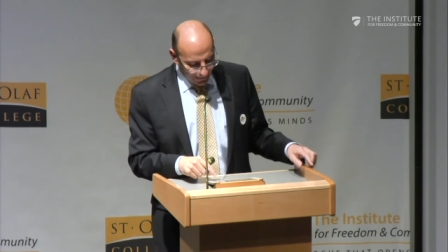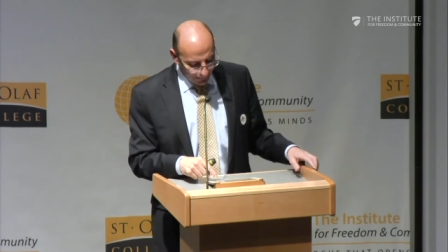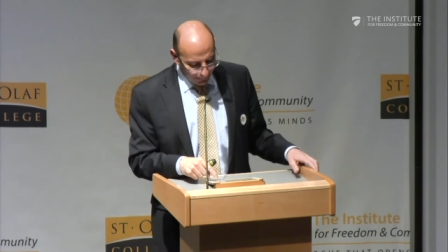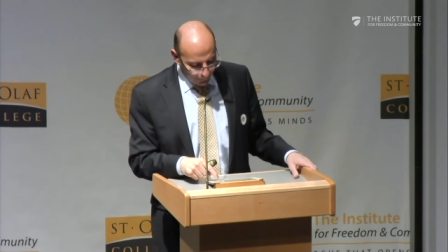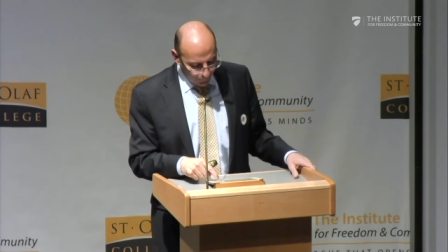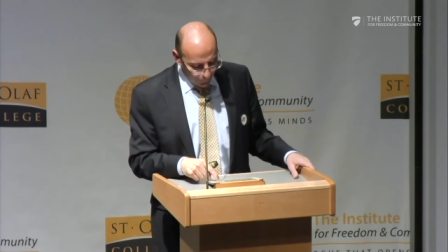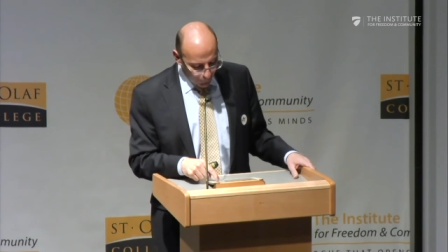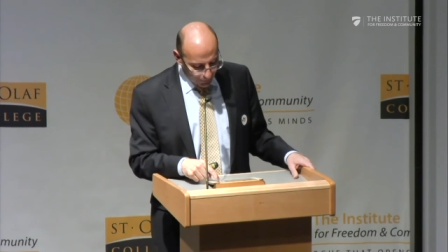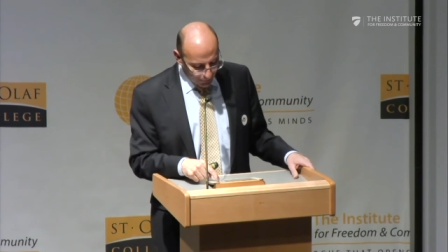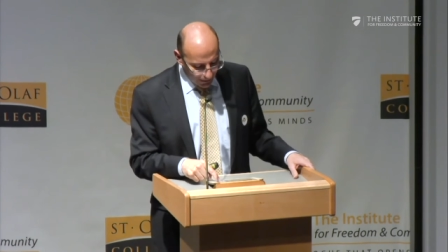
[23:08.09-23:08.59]

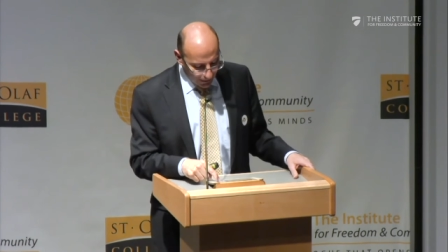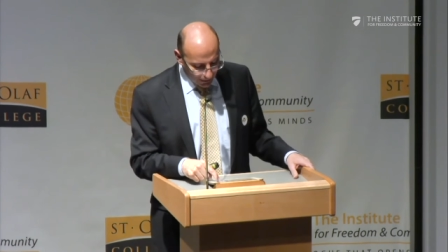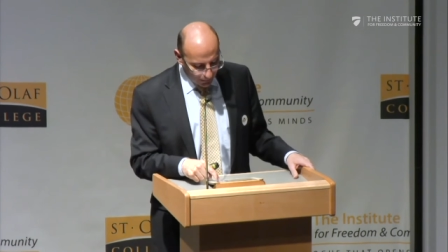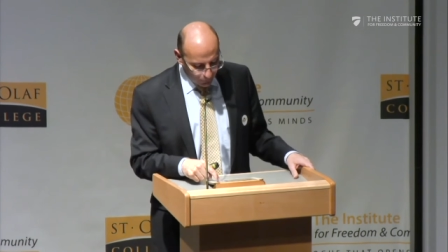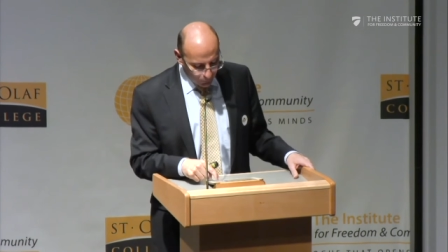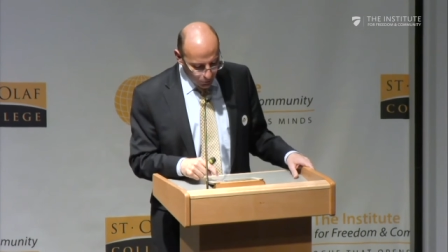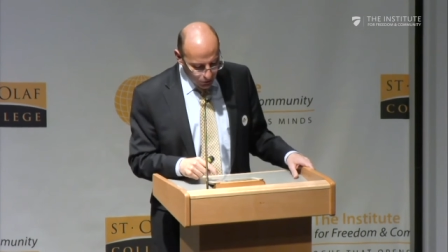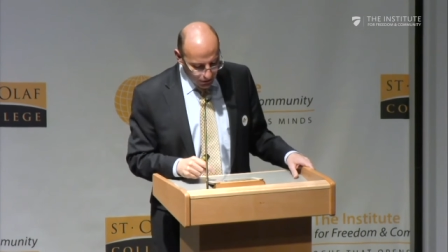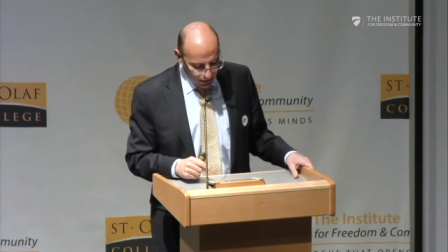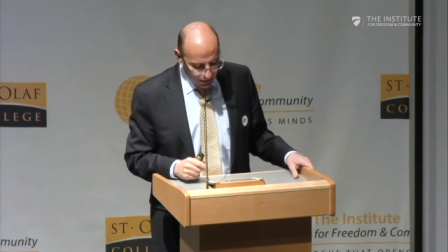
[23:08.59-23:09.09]
important
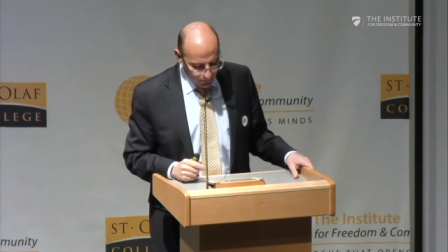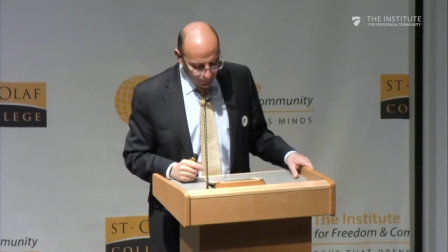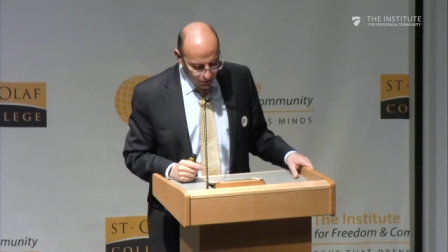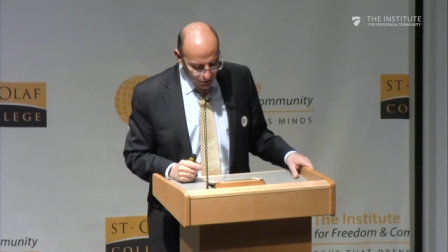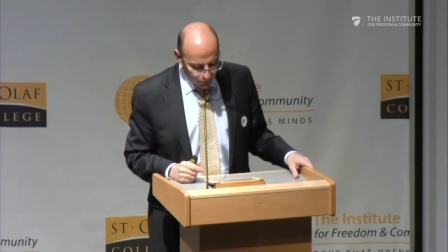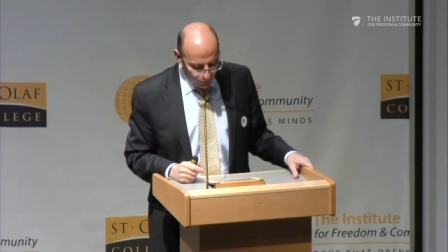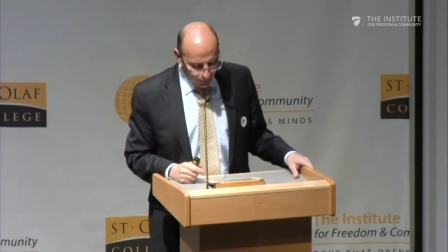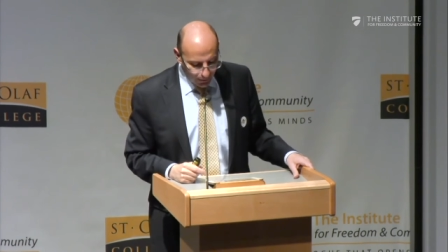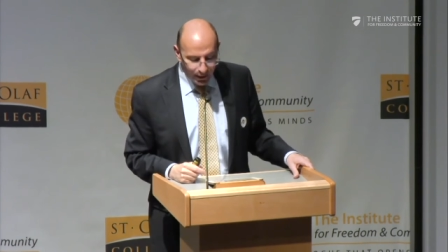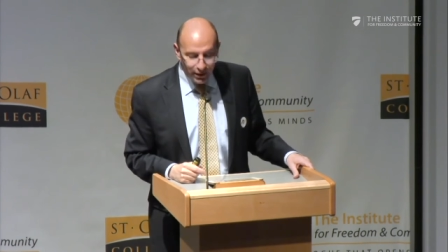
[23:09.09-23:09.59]
Muslim
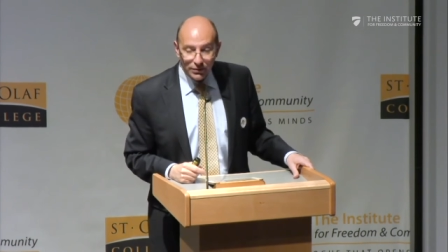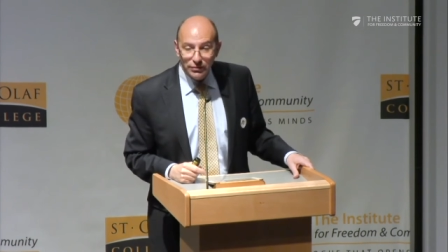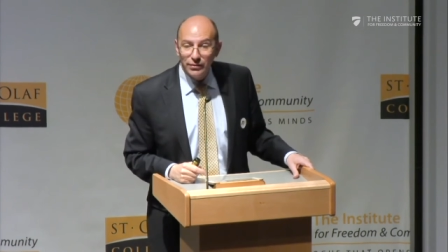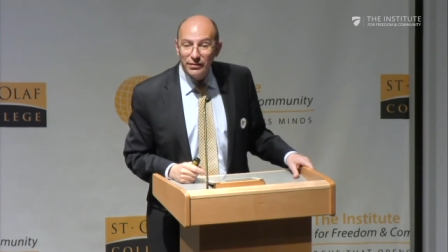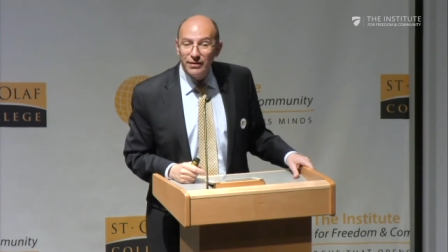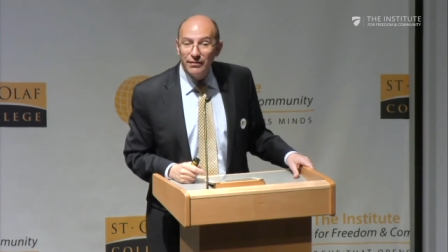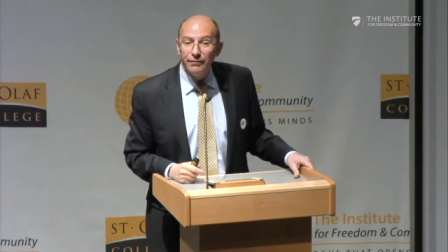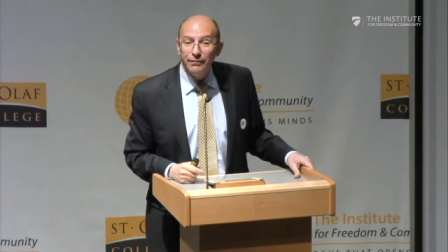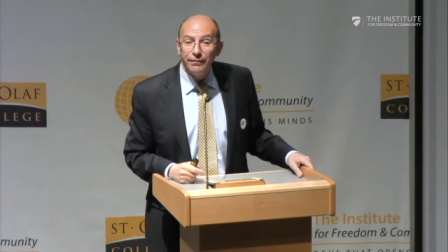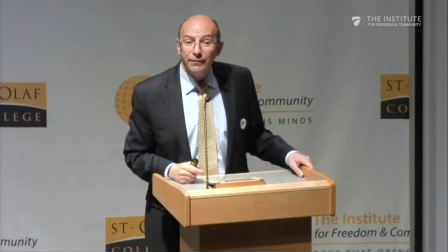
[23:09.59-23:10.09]
slogan to
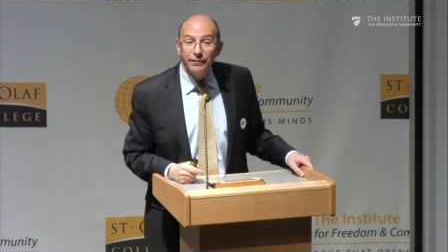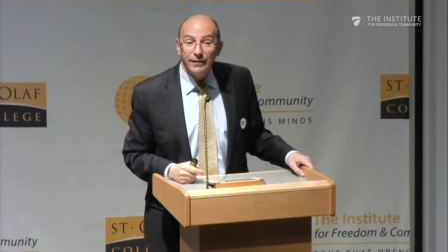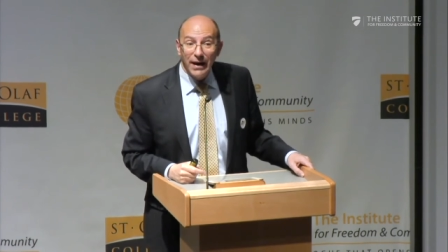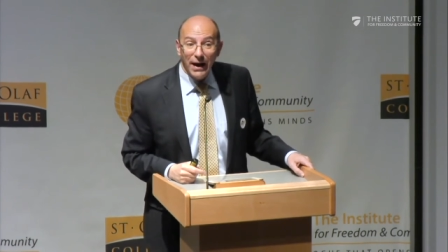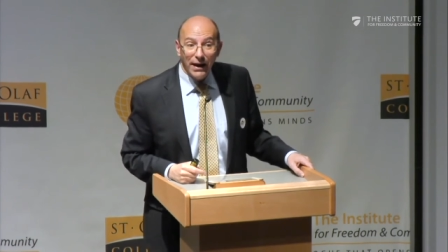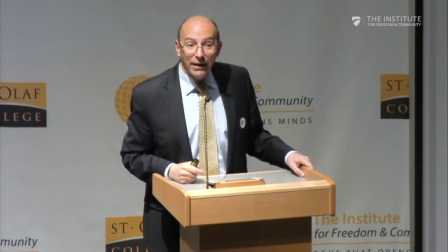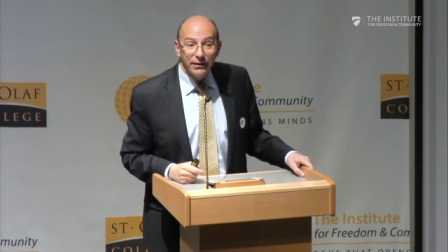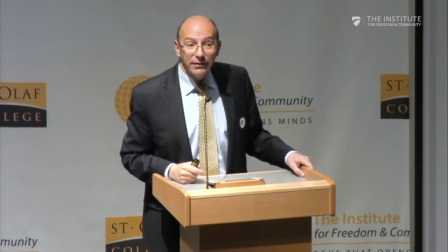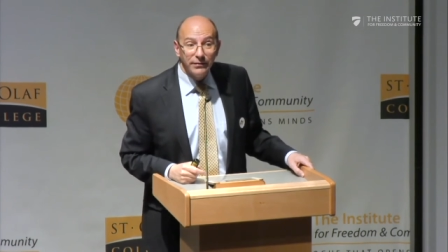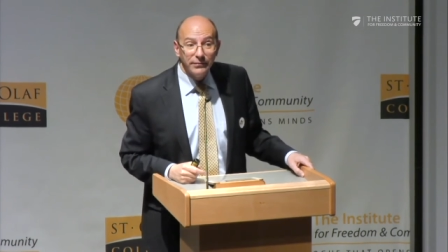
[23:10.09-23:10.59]
the
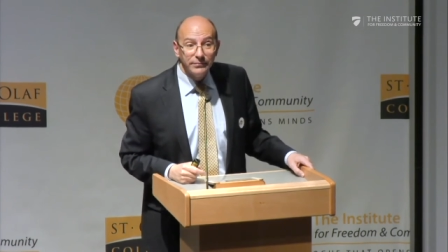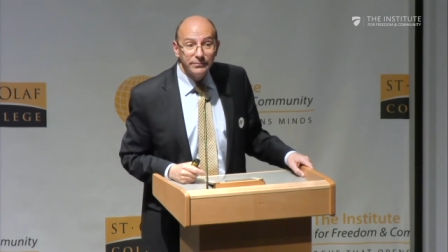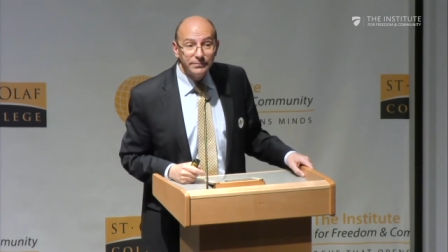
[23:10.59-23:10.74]
flag.